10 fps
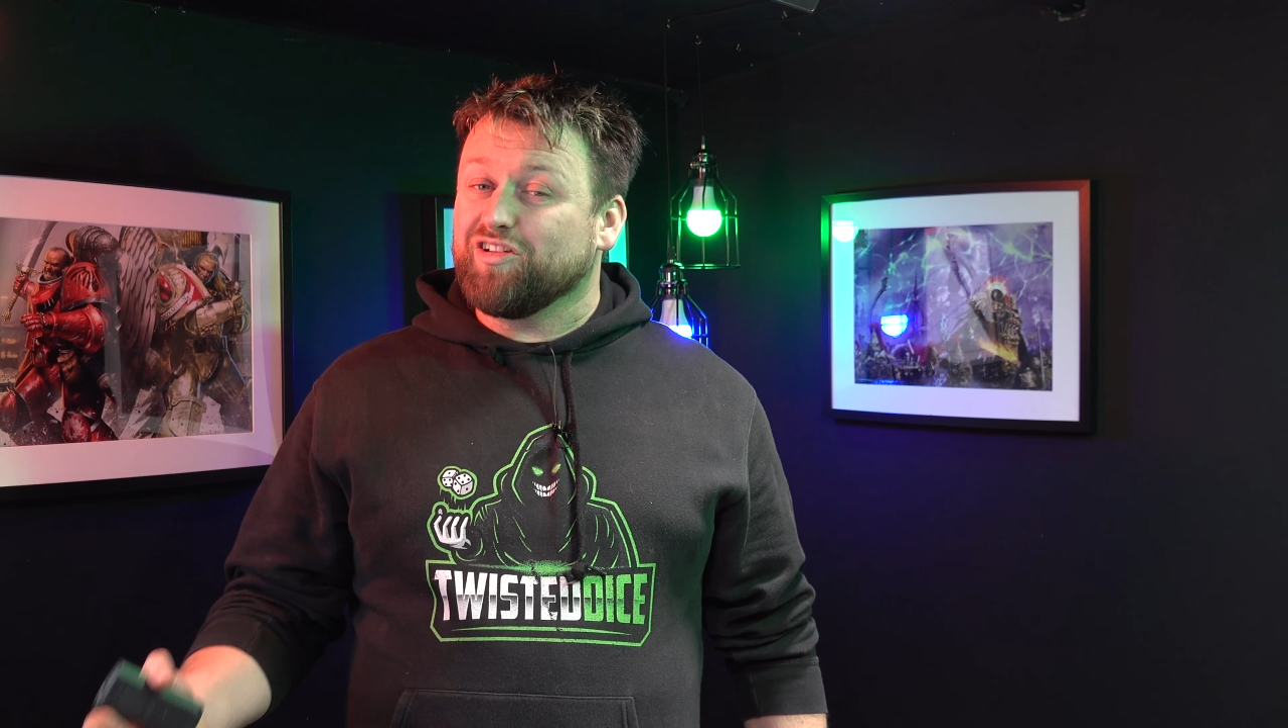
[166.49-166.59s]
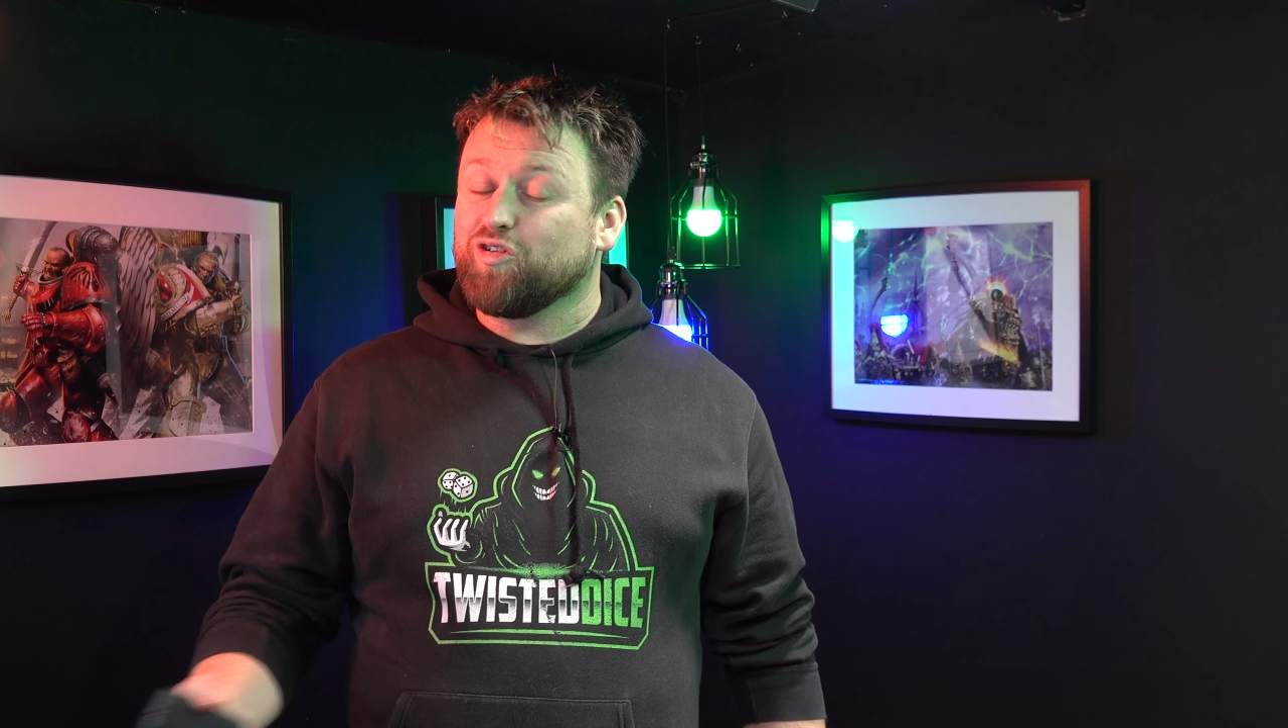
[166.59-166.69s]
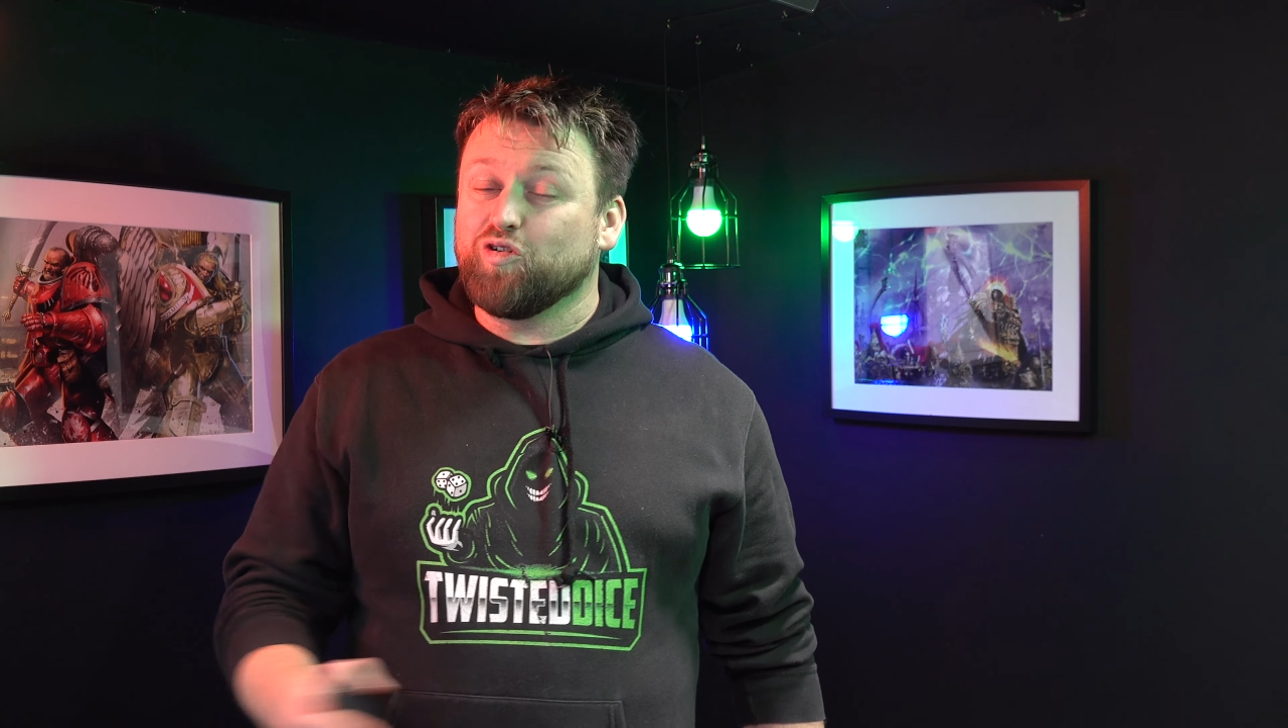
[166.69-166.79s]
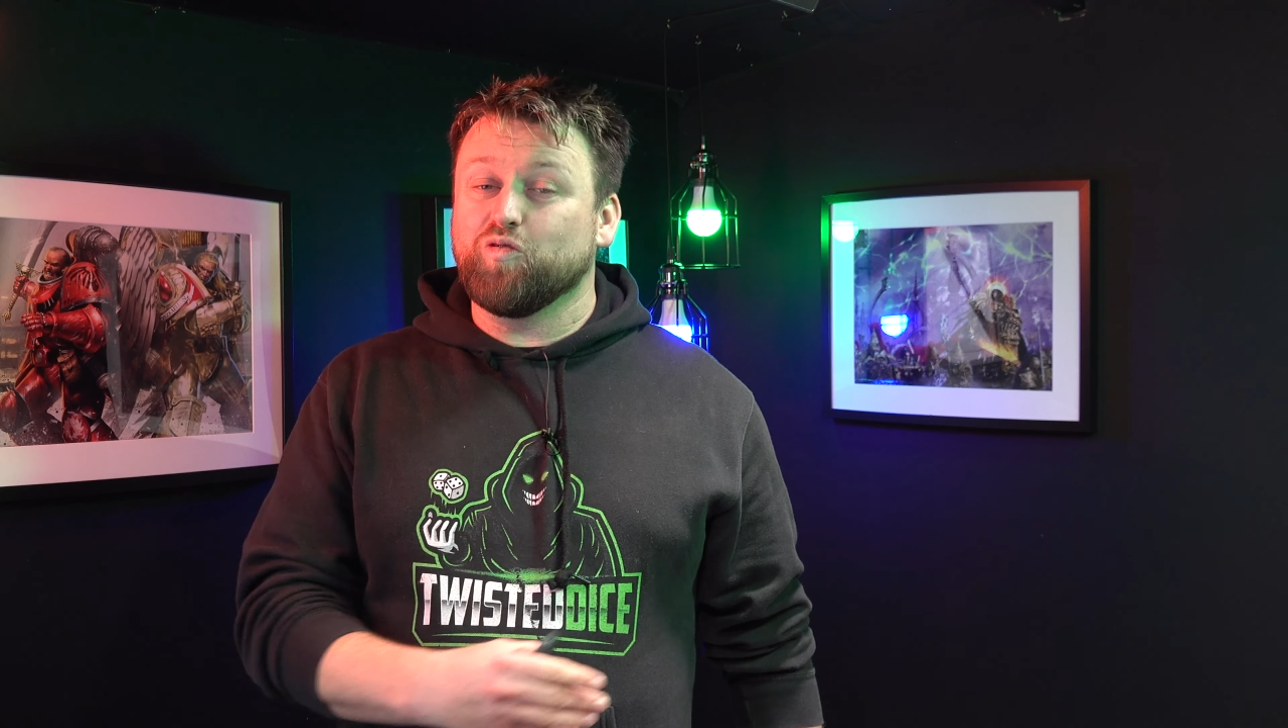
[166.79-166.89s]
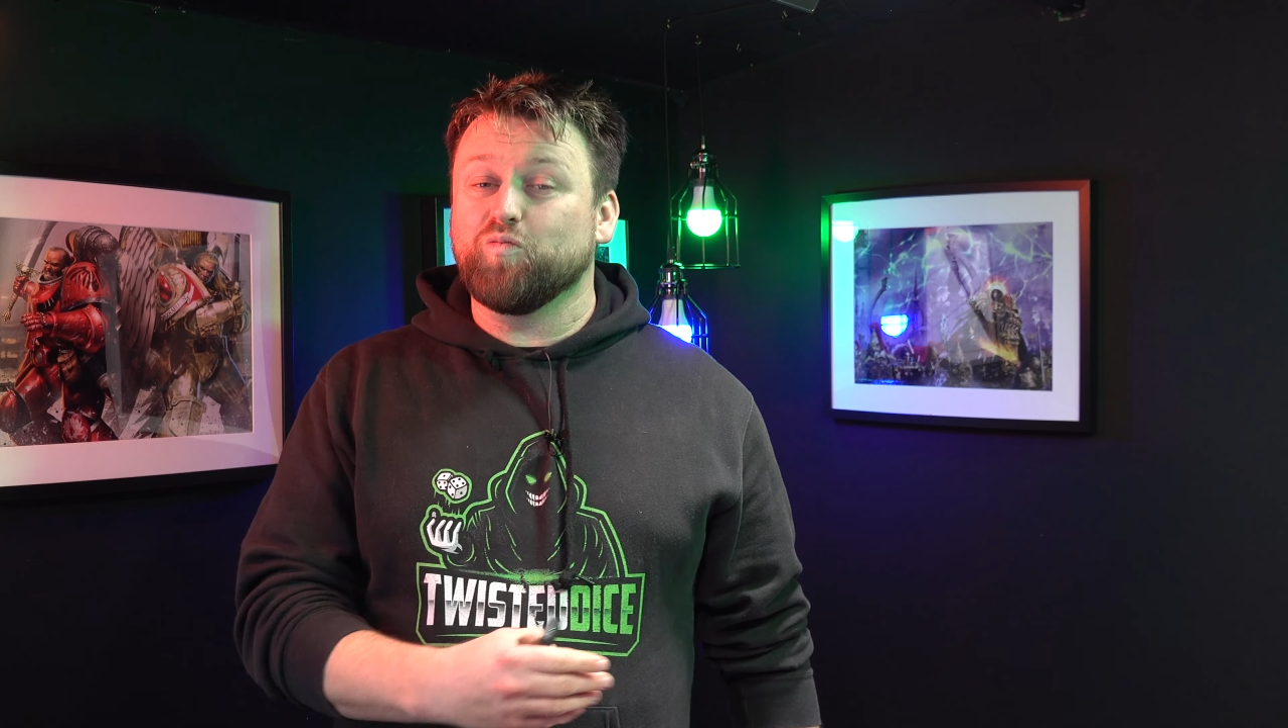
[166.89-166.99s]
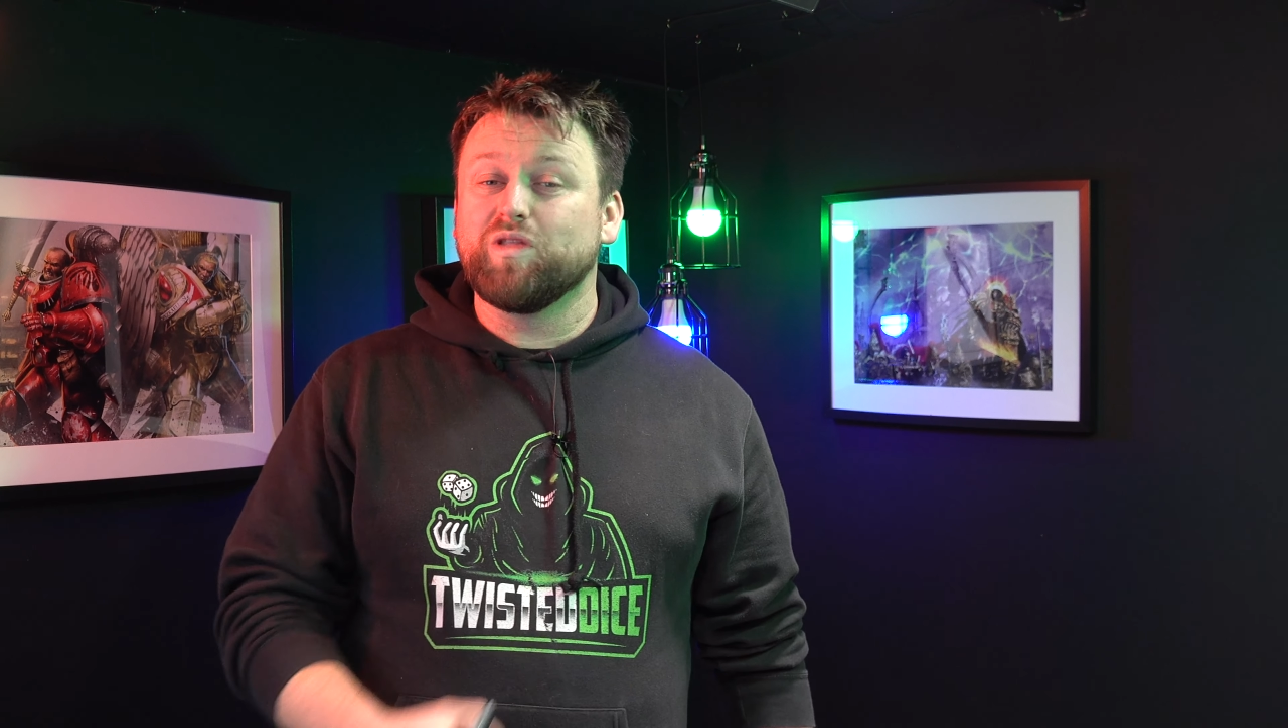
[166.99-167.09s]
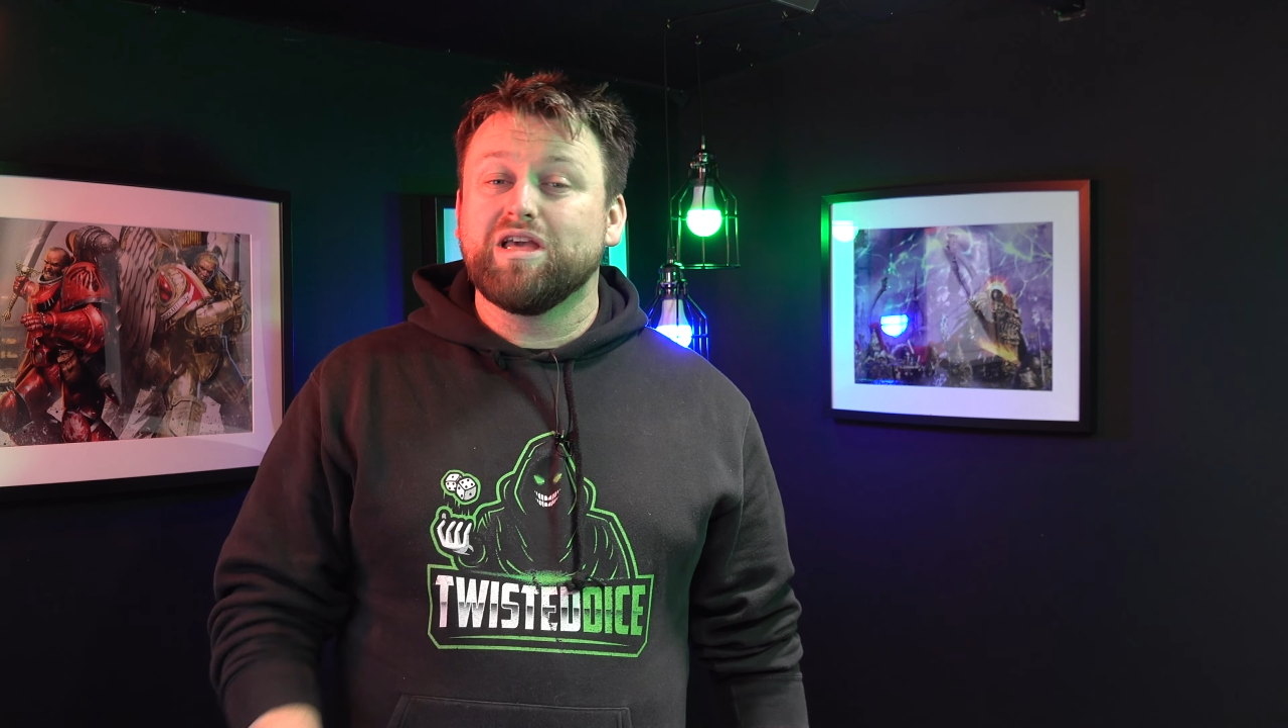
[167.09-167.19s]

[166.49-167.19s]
of cool.